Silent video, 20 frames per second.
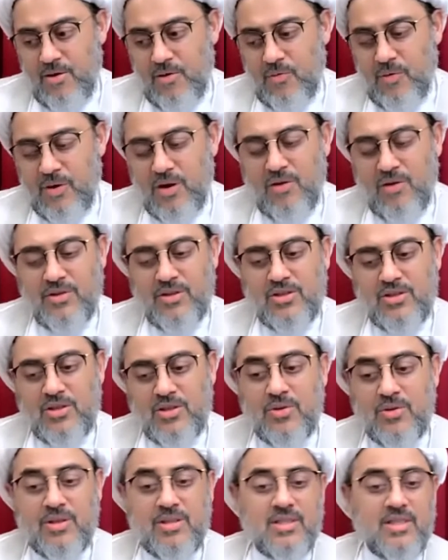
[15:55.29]
One of the
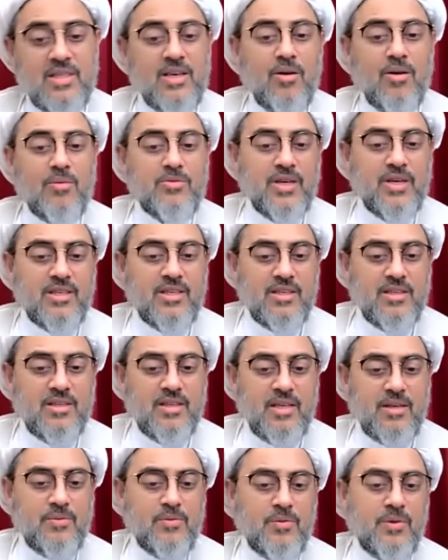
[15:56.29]
students, they objected
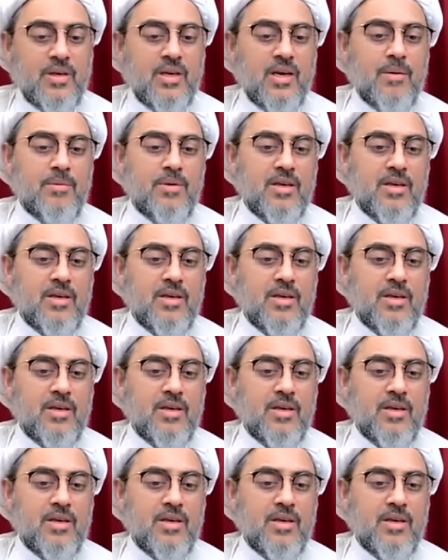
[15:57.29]
that we come